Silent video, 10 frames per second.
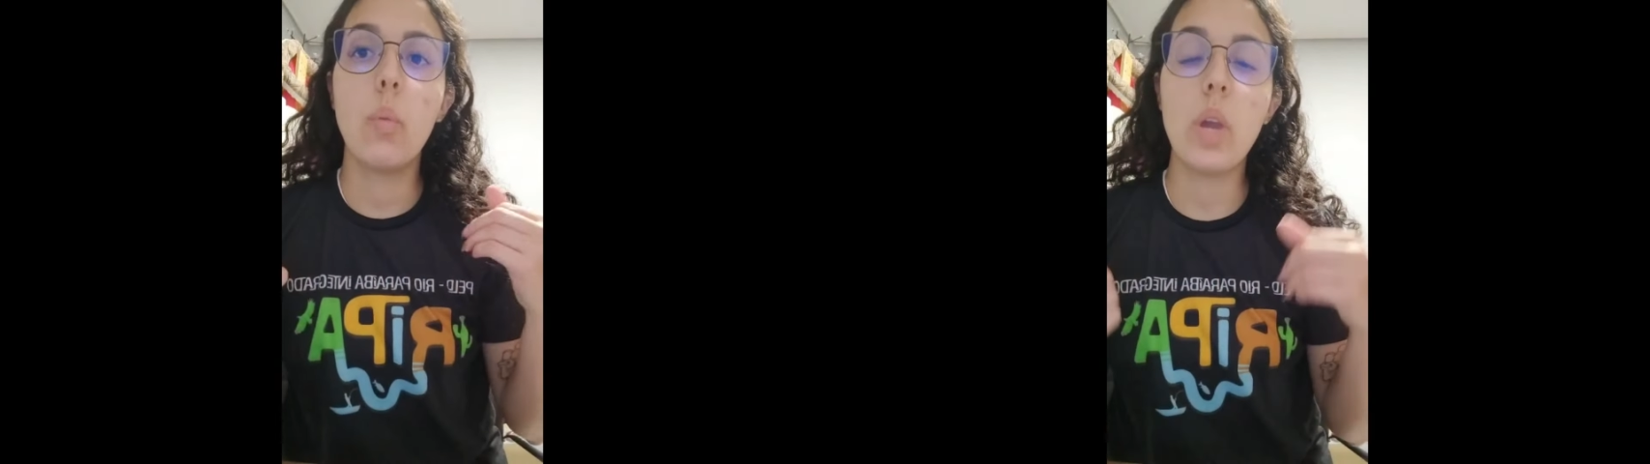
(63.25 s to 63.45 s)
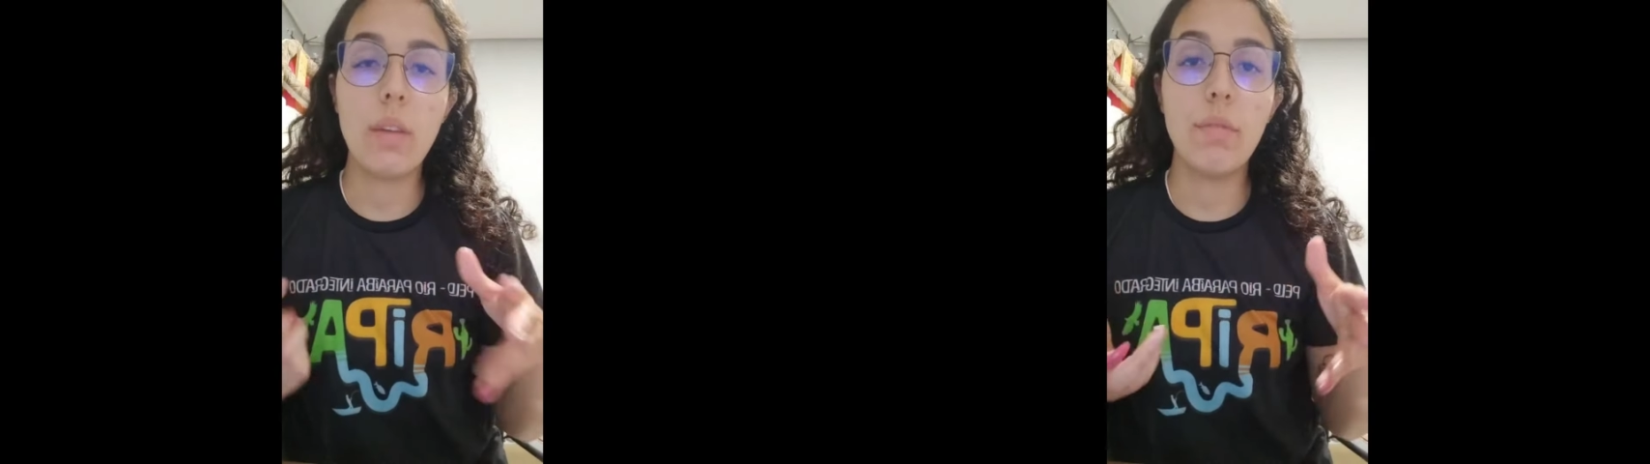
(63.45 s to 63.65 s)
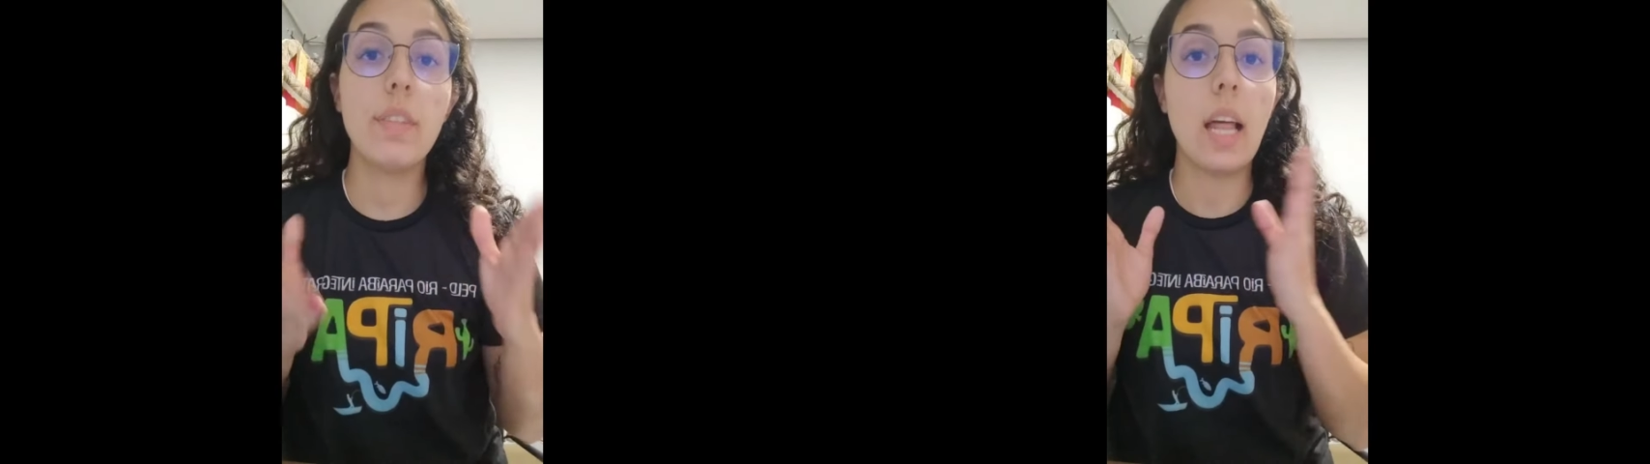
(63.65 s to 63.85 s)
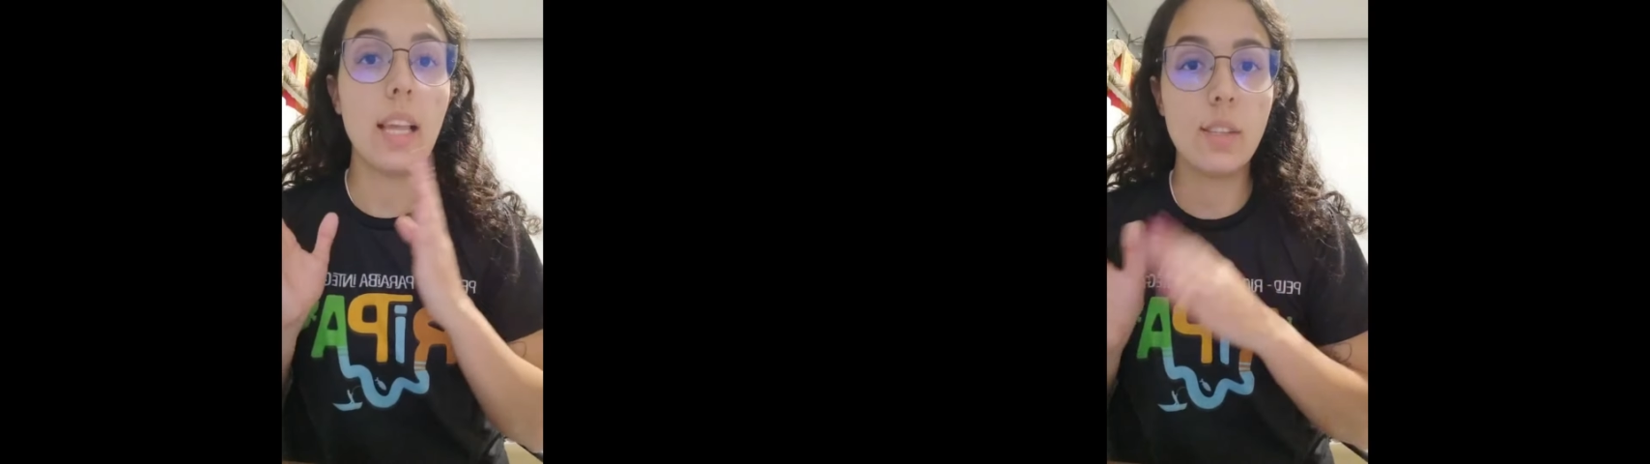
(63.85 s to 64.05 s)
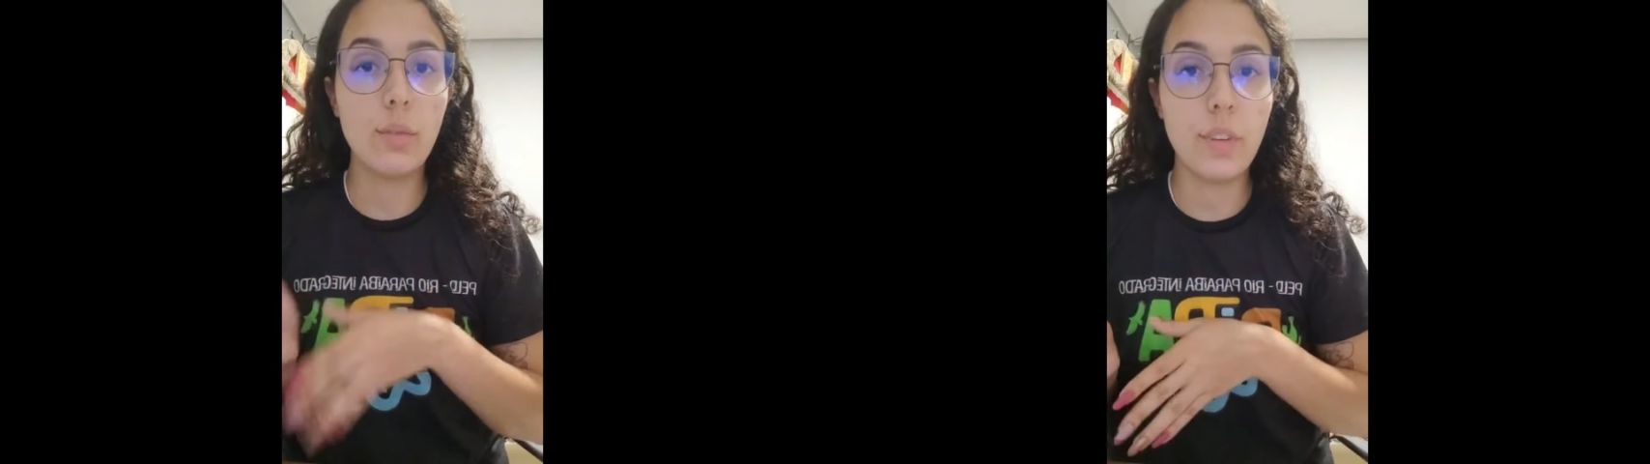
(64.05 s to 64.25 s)
with
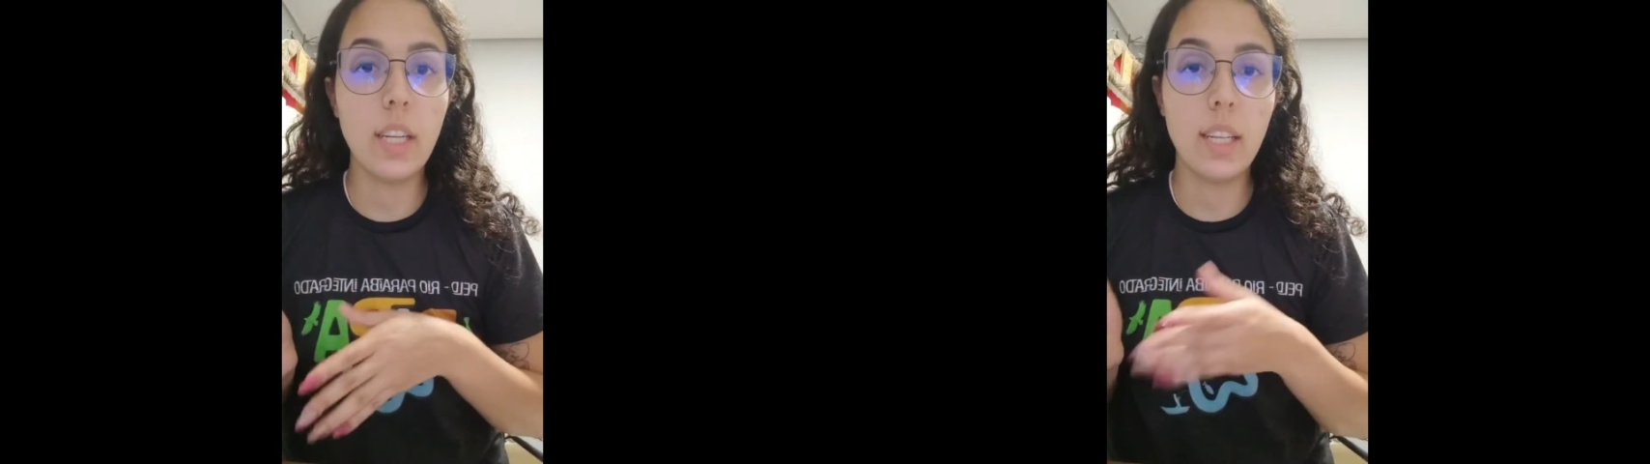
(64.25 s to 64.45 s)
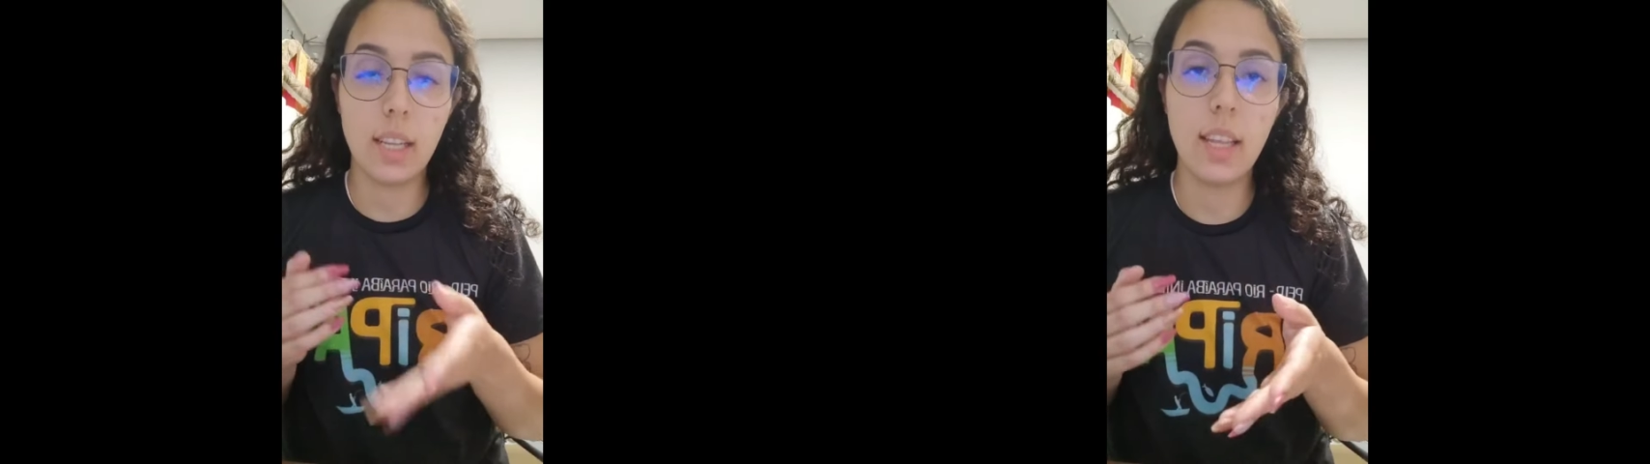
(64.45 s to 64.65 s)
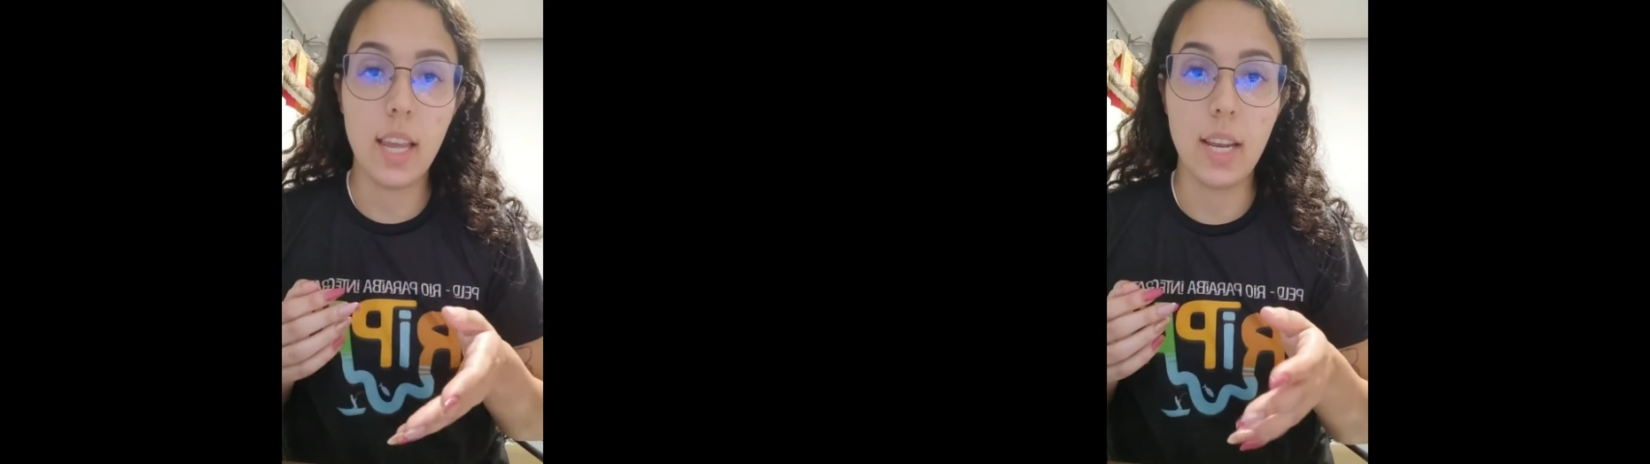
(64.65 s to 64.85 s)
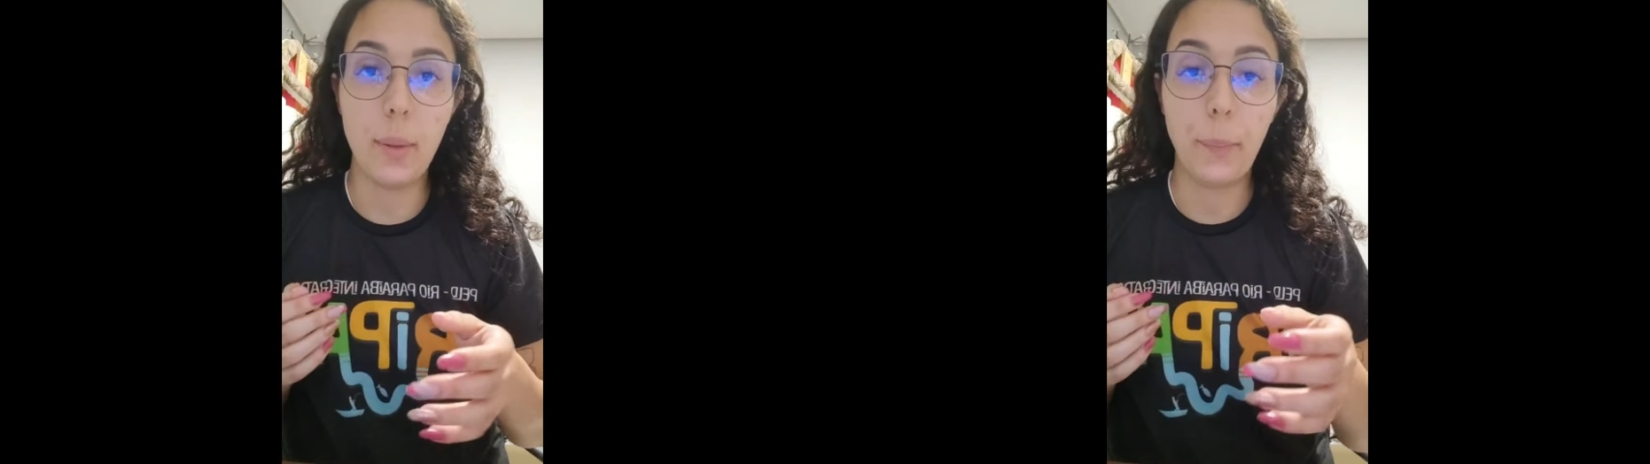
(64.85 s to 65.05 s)
Thalassophryne nattereri.